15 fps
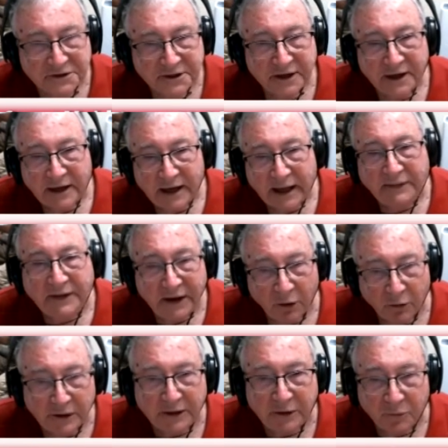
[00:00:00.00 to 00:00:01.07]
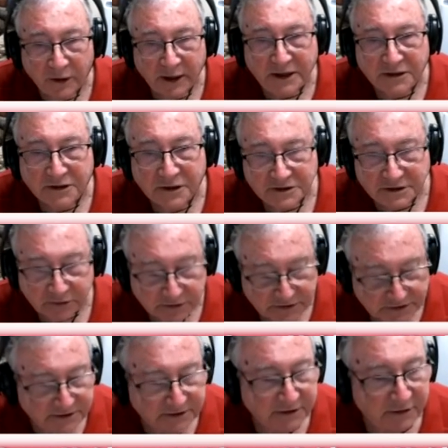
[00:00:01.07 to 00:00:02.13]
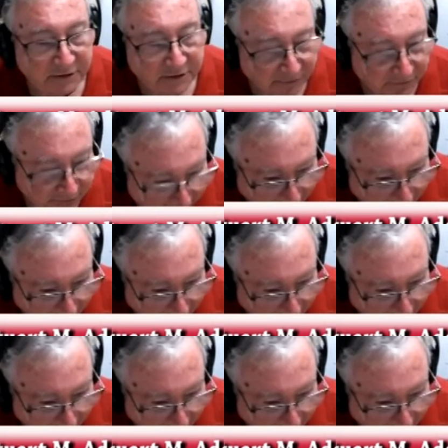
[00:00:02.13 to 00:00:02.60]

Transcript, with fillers: Uh, has there ever been a run like that in any in any